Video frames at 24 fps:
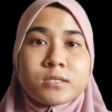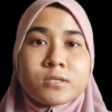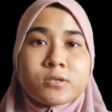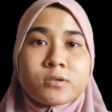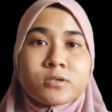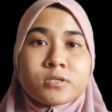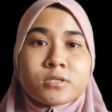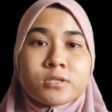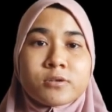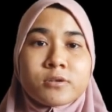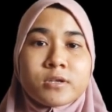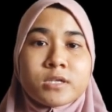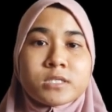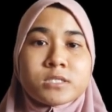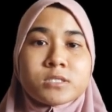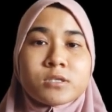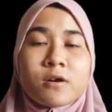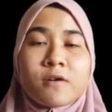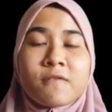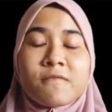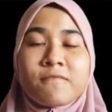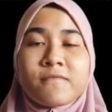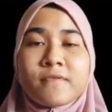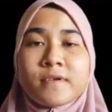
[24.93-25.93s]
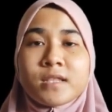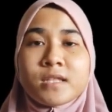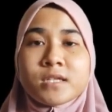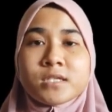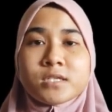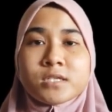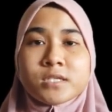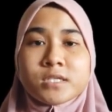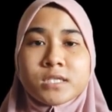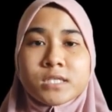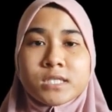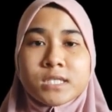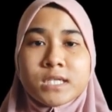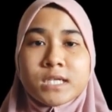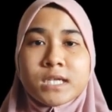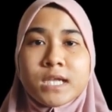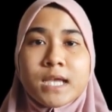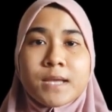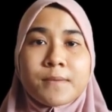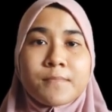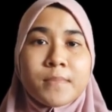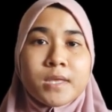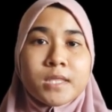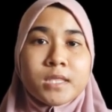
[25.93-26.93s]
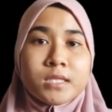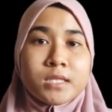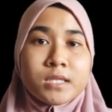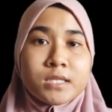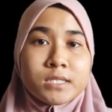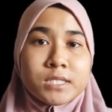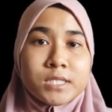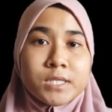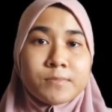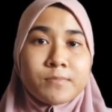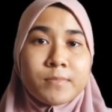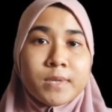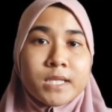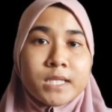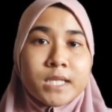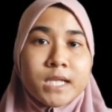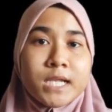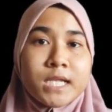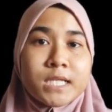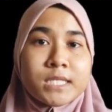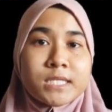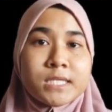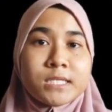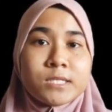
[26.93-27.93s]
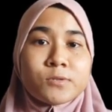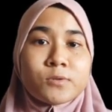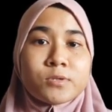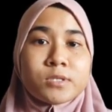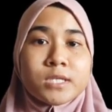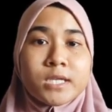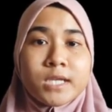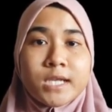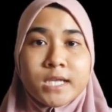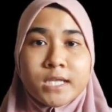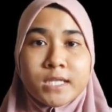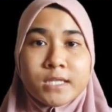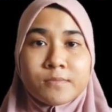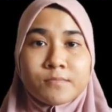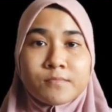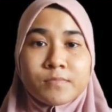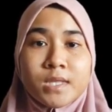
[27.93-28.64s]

to the theories of electricity and magnetism in 1828.